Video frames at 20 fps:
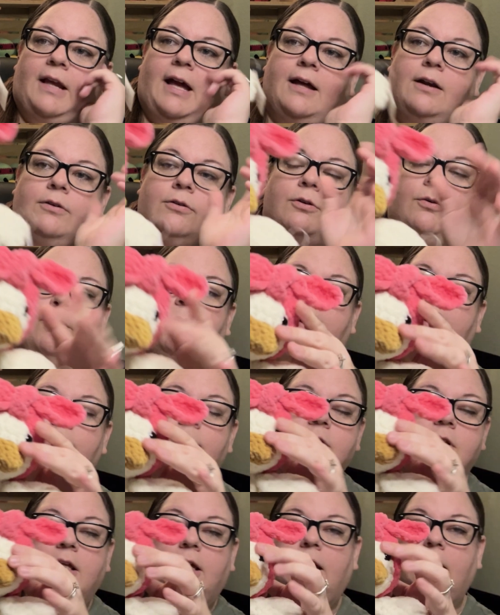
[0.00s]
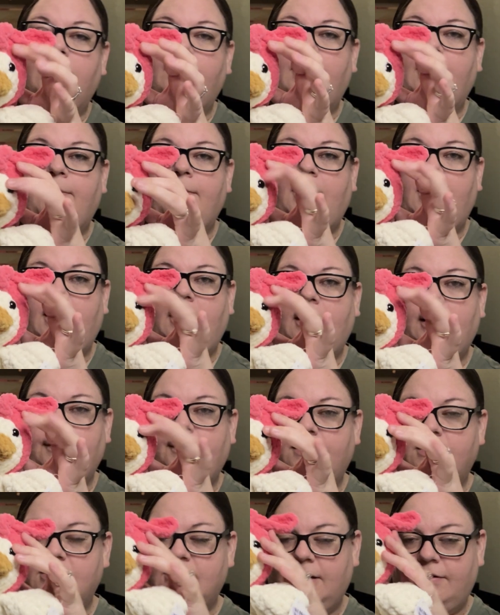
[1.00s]
I don't know what I was thinking when I made it. I
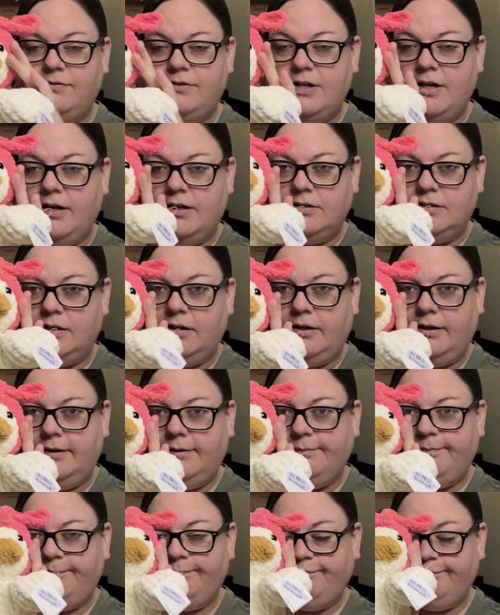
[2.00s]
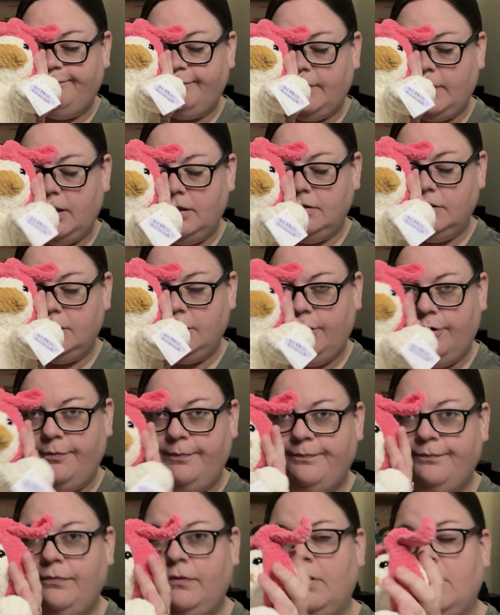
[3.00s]
put safety eyes on it.
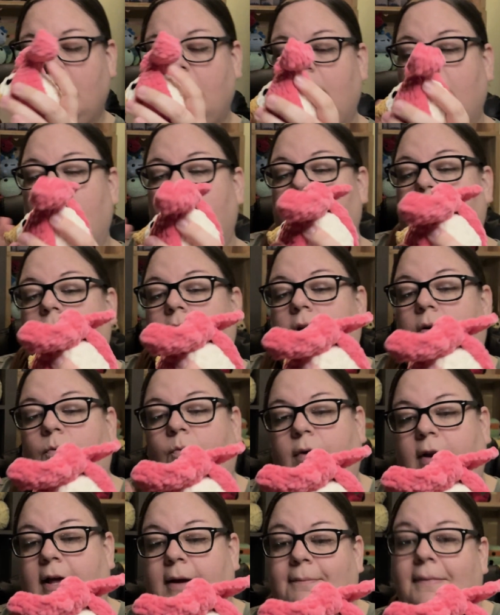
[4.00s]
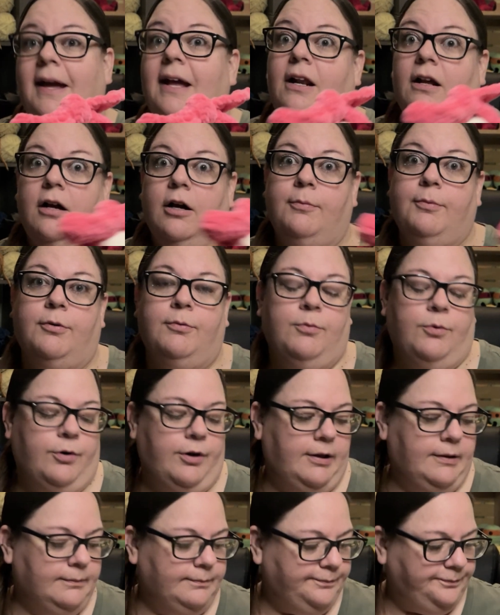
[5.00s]
So when I made a couple
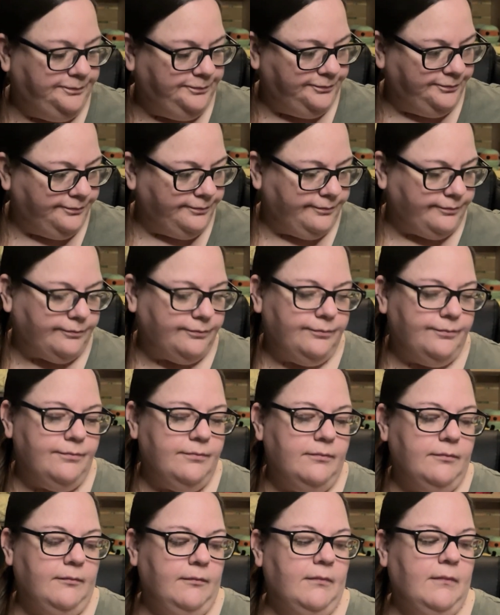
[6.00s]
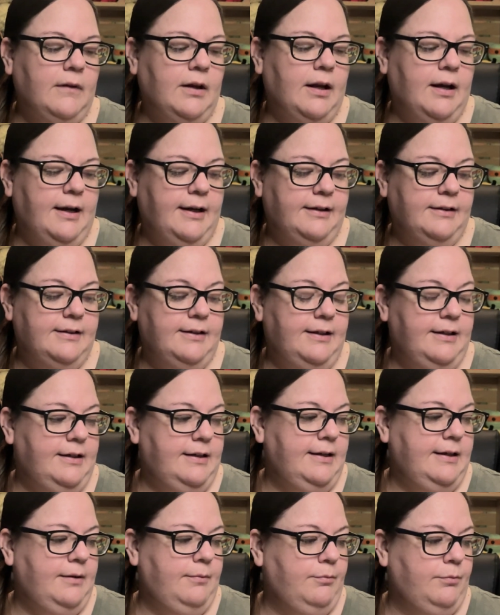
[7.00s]
more, I did
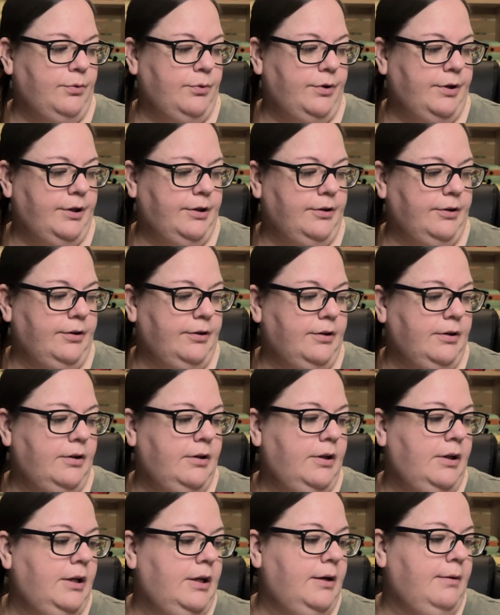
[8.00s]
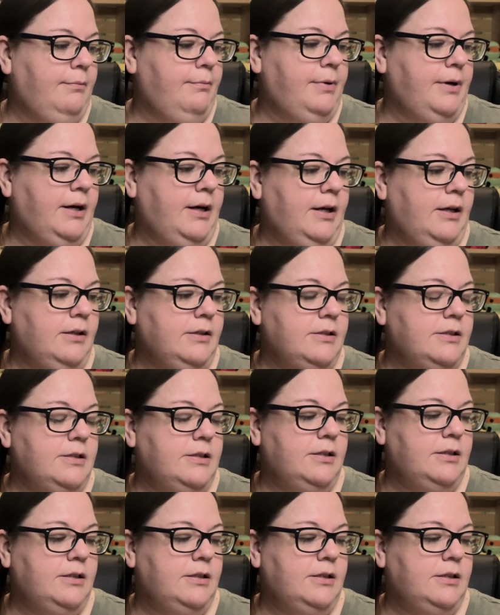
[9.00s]
embroidered, but